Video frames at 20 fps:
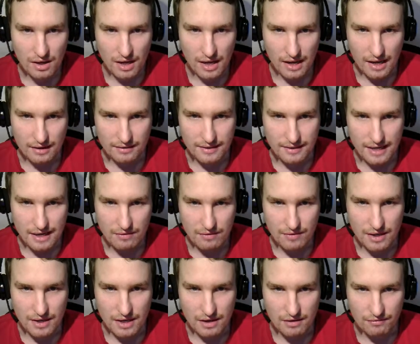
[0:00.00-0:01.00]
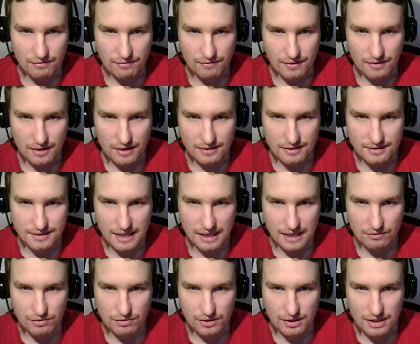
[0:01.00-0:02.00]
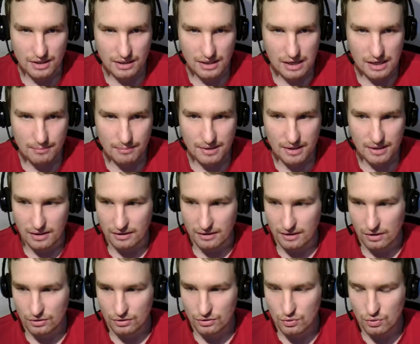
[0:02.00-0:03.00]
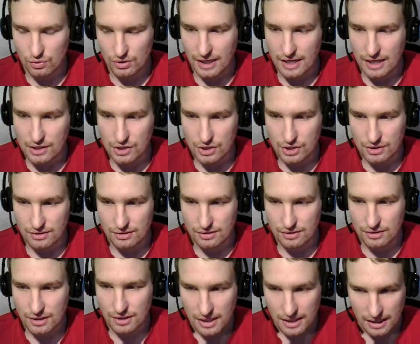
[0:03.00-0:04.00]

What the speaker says: and there we have a set for the incoming and the outgoing edges.